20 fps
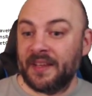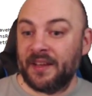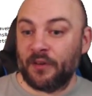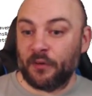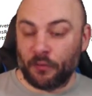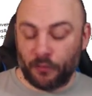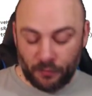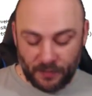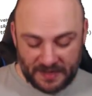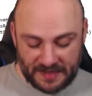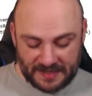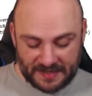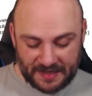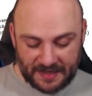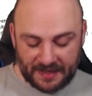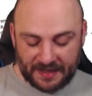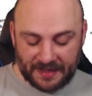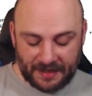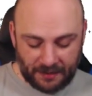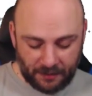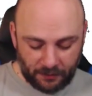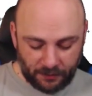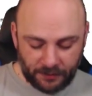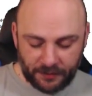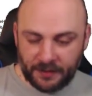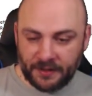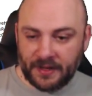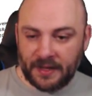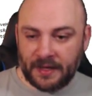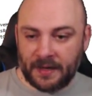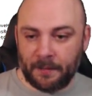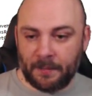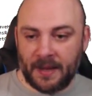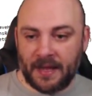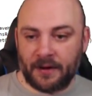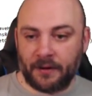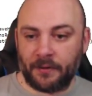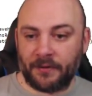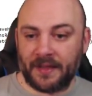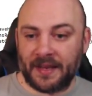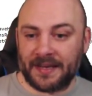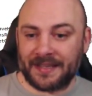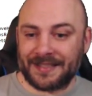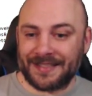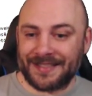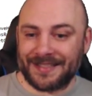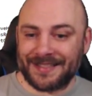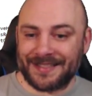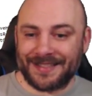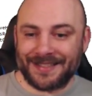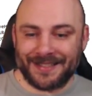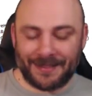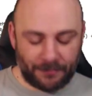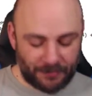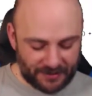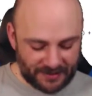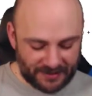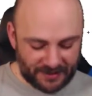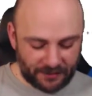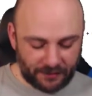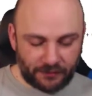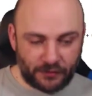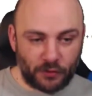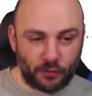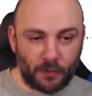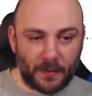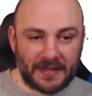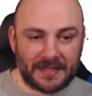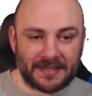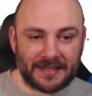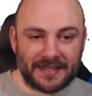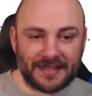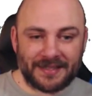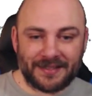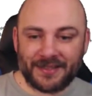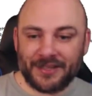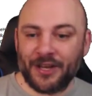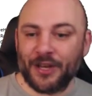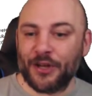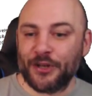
resetting health in a manner that is consistent with Tale of Two Wastelands,